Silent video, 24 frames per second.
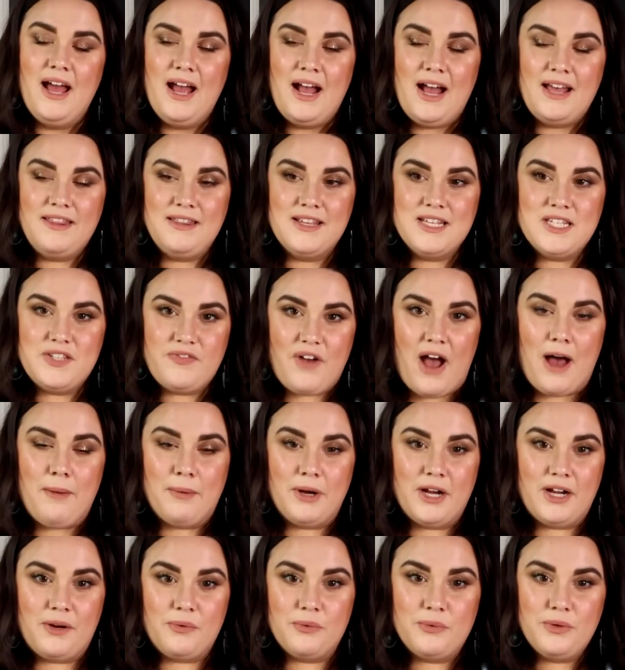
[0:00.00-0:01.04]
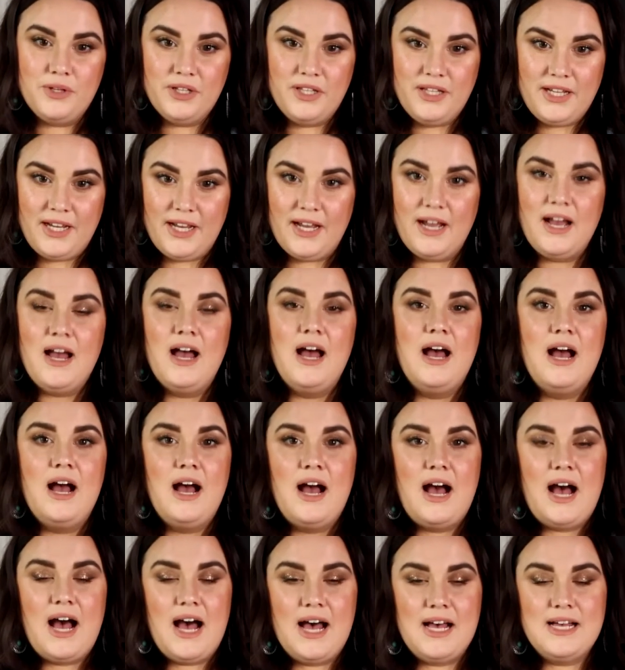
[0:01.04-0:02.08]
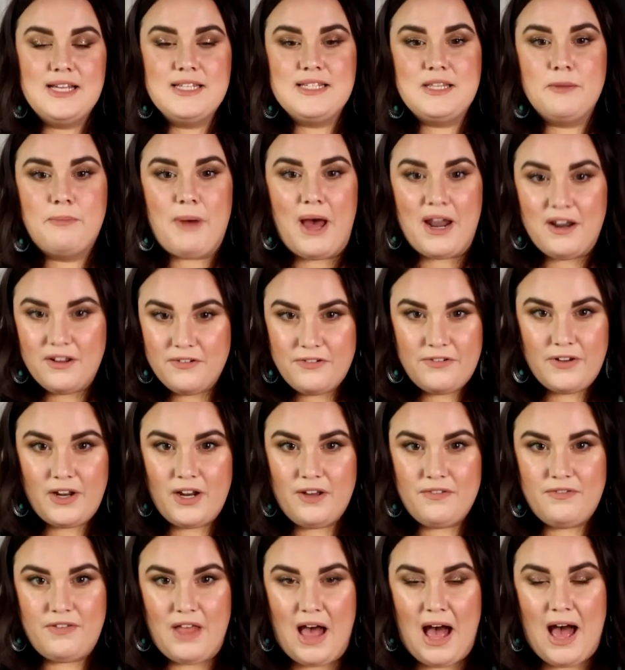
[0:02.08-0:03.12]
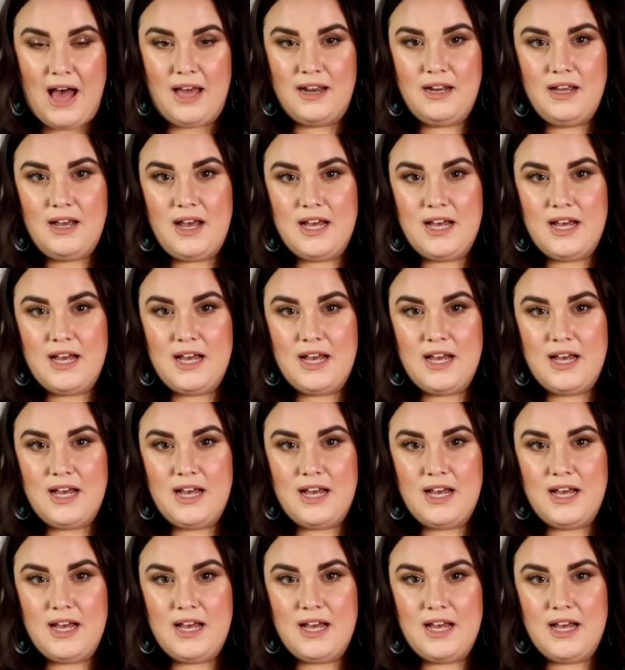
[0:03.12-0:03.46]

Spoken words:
and this fabric really has the benefit of that,